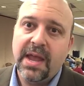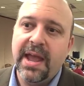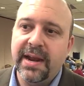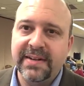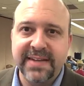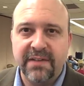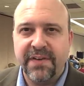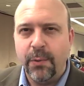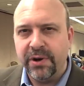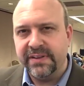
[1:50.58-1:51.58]
and
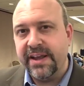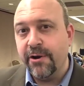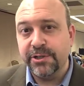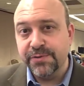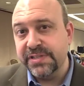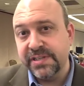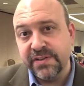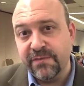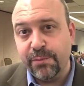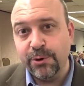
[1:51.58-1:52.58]
identify what are the
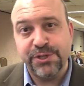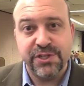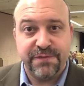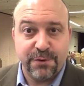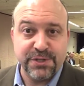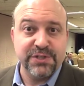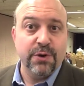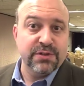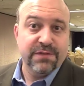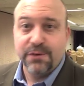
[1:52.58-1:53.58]
characteristics of birches versus
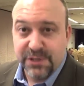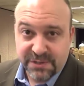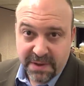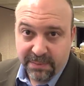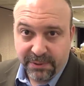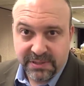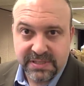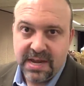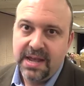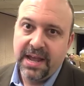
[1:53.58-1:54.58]
oaks versus
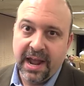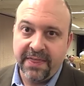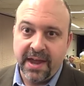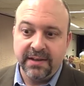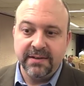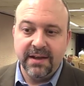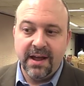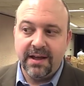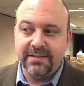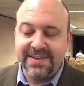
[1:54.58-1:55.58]
maples, and then
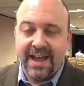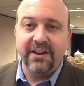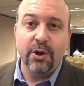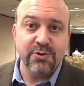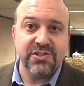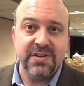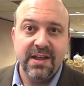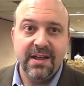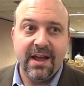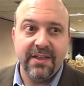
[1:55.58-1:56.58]
diagnose
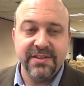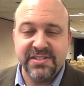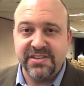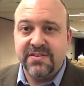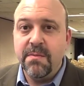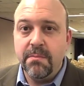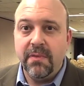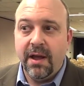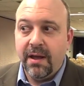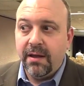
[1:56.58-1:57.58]
the system
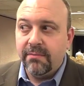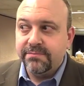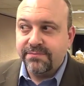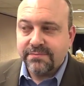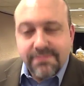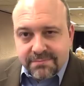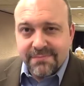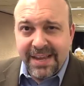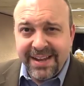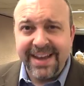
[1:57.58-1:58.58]

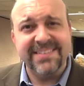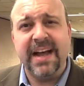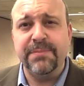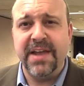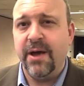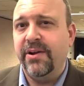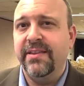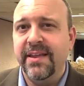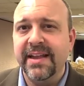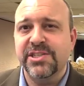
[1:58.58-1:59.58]
kind of top down.
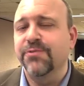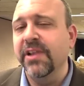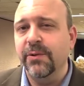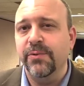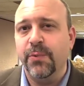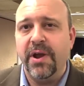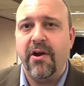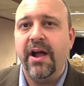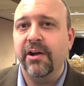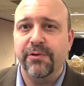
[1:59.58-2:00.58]
And that's really the way
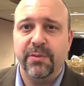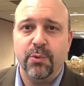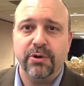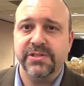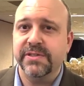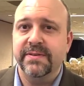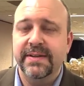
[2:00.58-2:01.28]
our algorithm works.